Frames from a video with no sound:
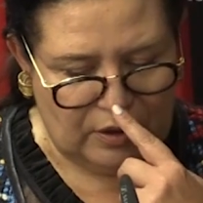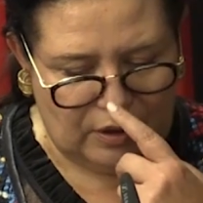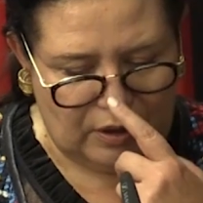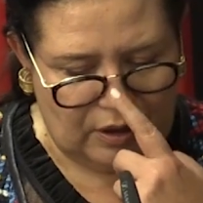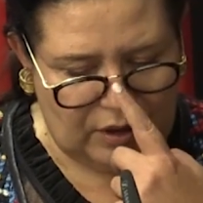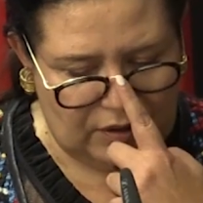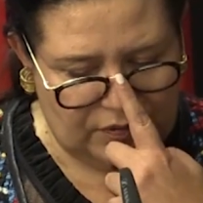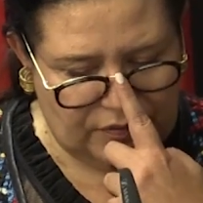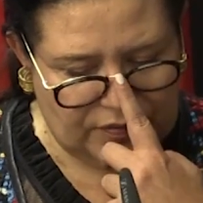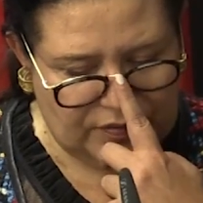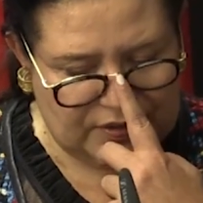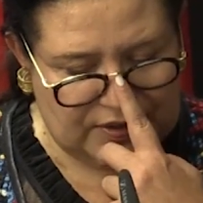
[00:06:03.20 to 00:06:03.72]

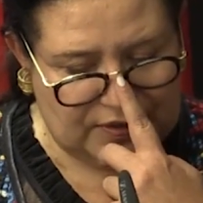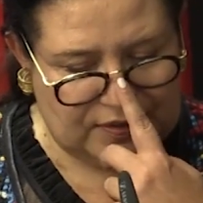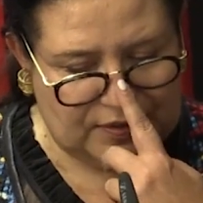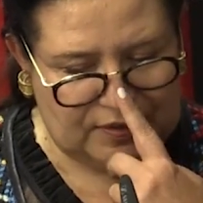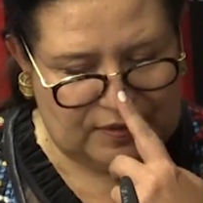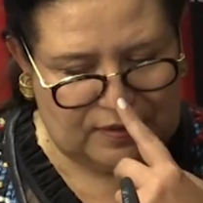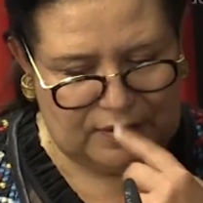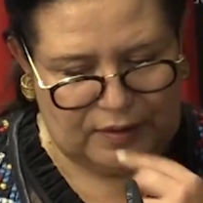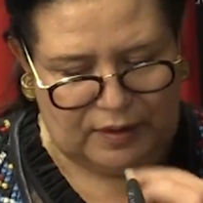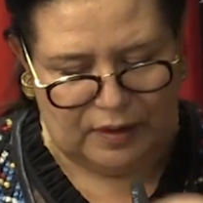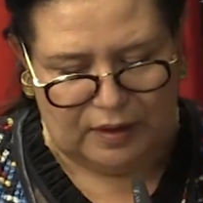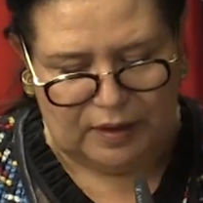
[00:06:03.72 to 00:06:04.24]
of
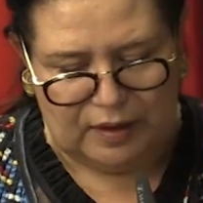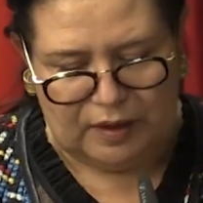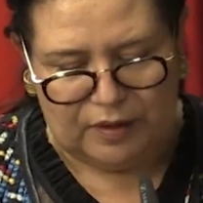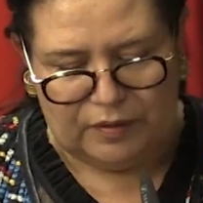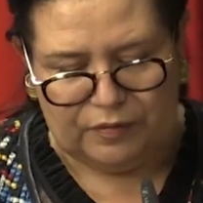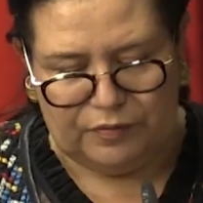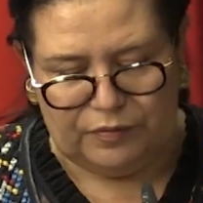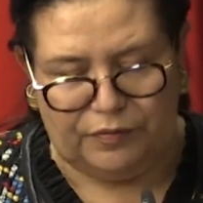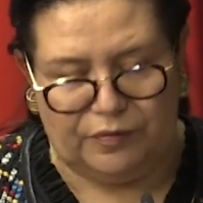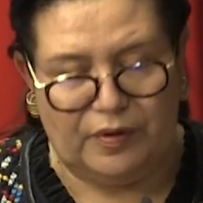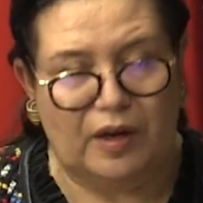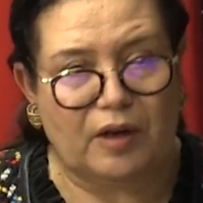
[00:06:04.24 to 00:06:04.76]
this
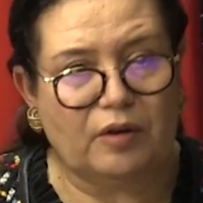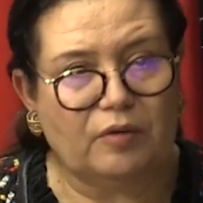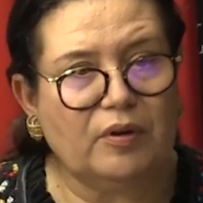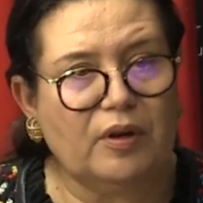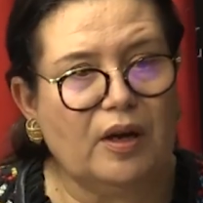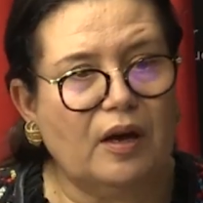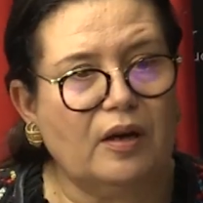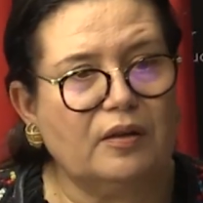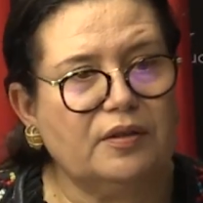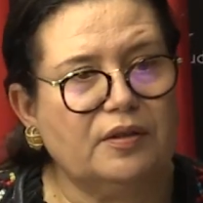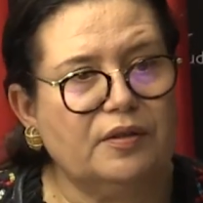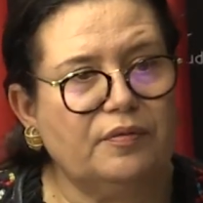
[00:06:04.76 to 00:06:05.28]
very
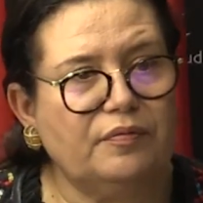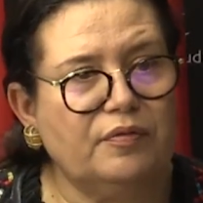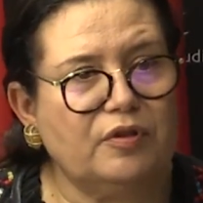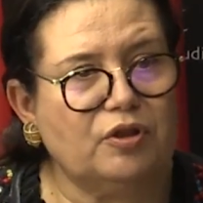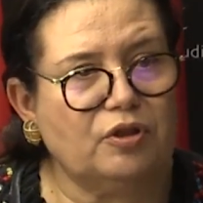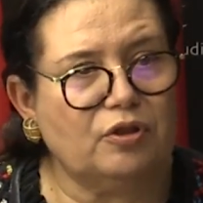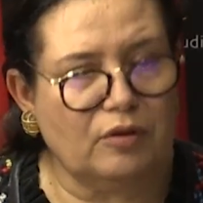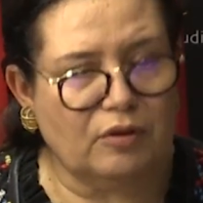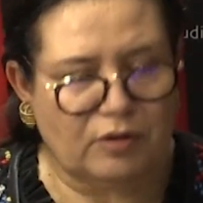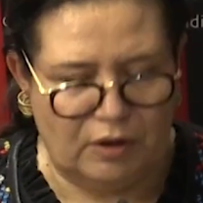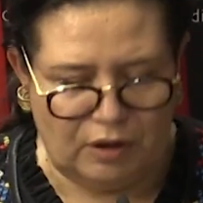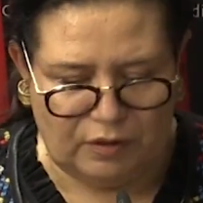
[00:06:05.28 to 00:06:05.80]

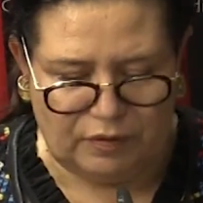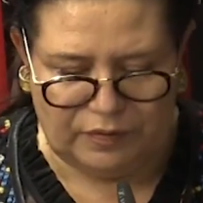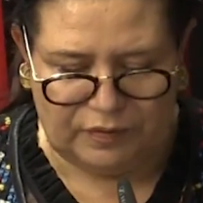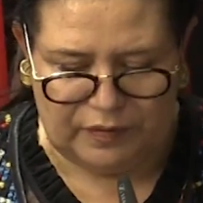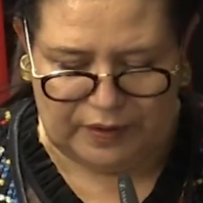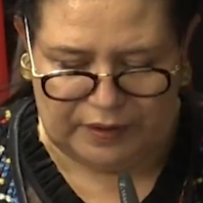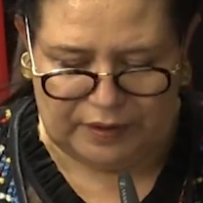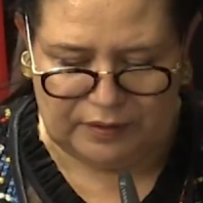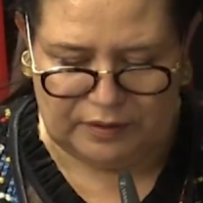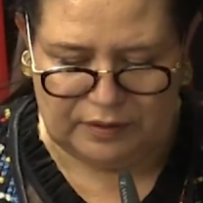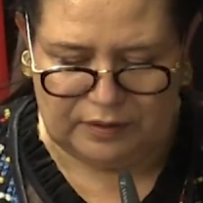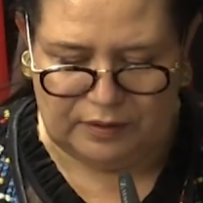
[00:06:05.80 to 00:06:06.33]
artificial
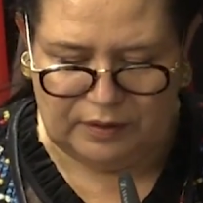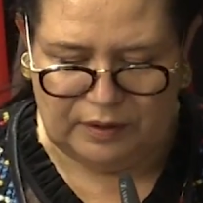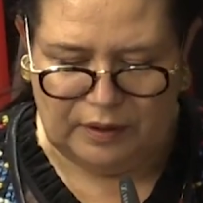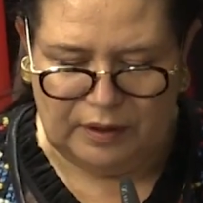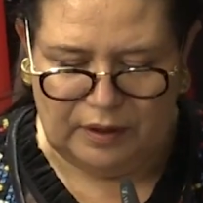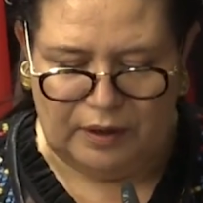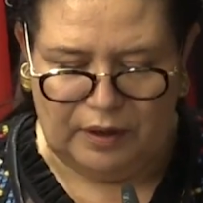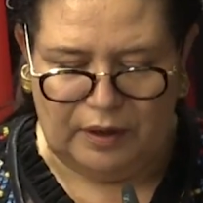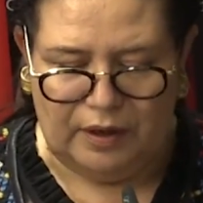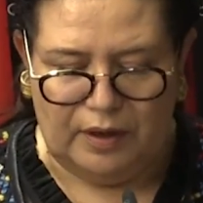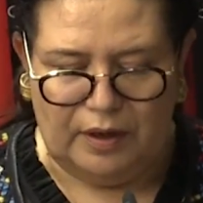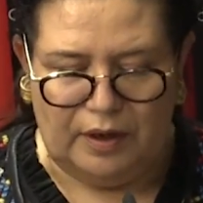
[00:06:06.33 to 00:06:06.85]
conflict
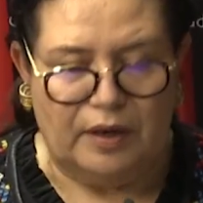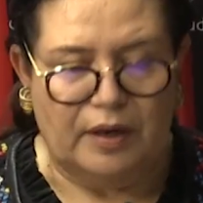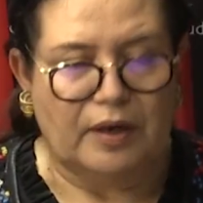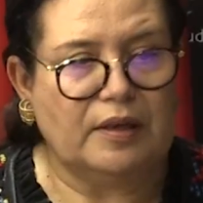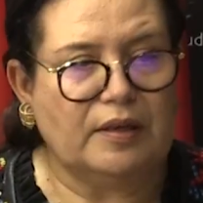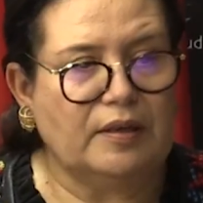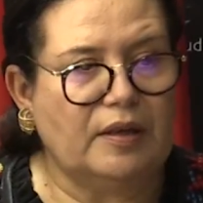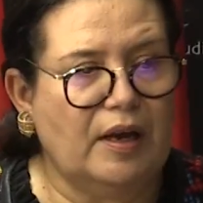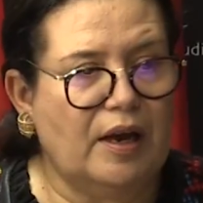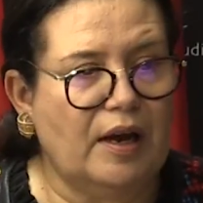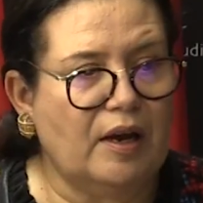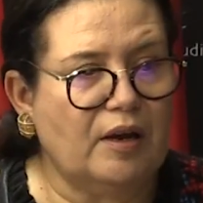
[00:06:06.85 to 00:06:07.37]

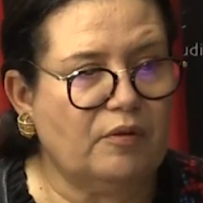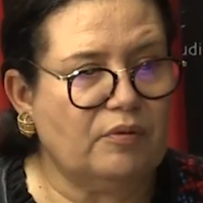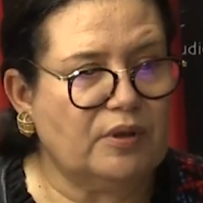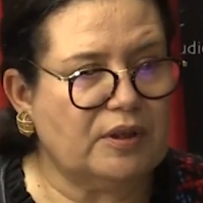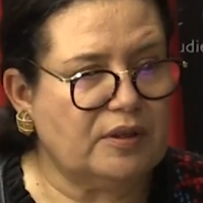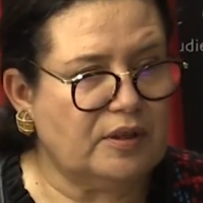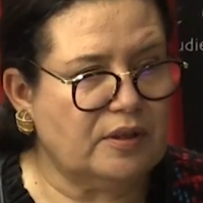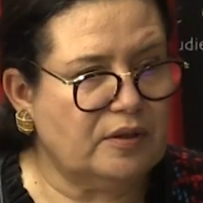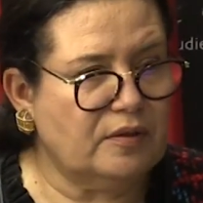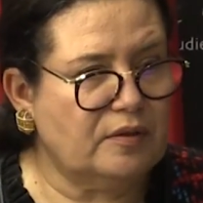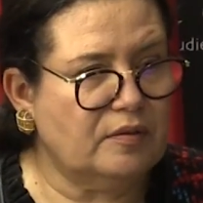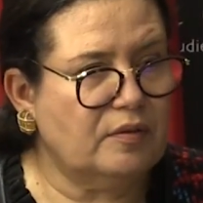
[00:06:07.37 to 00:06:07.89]

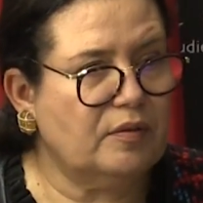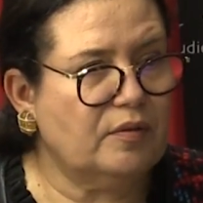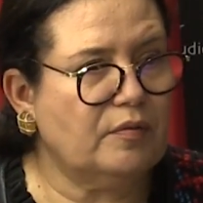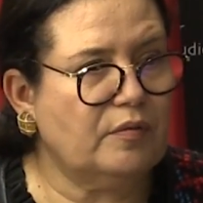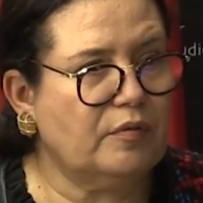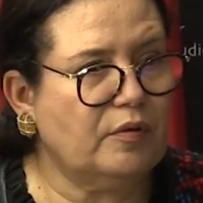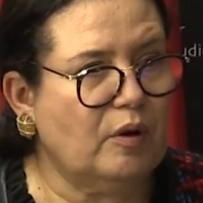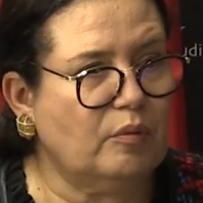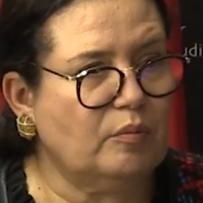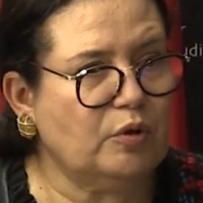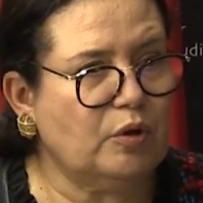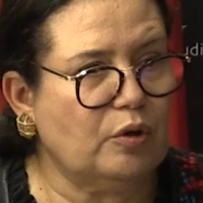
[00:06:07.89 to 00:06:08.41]
inherited
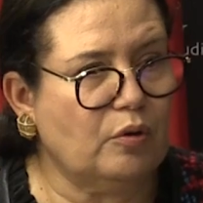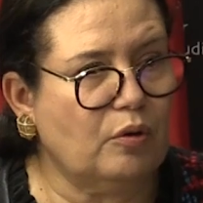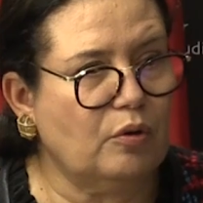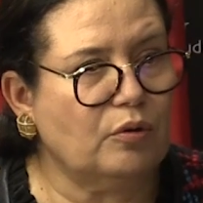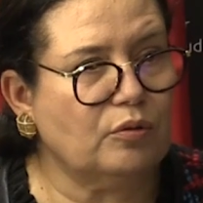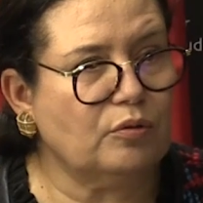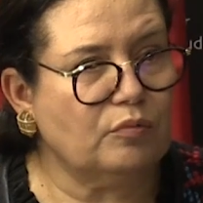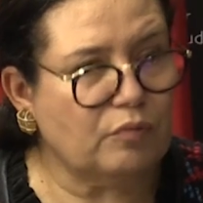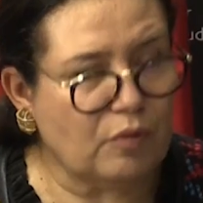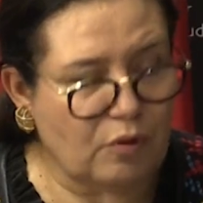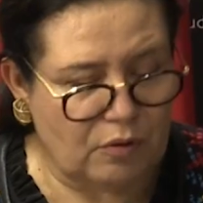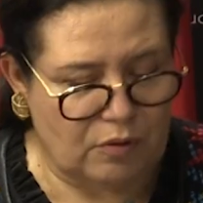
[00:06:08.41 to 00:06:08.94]
from the
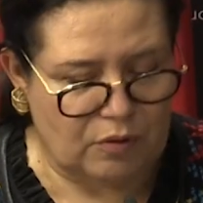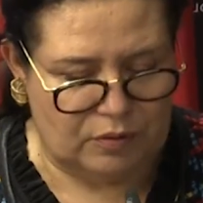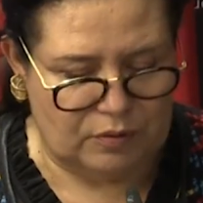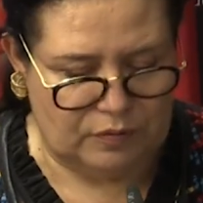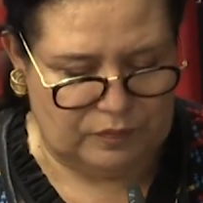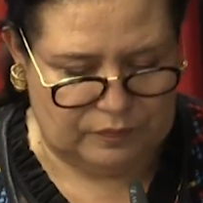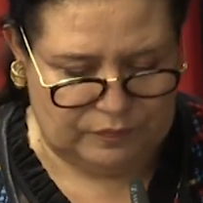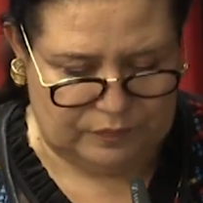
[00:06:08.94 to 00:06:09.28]
Cold War.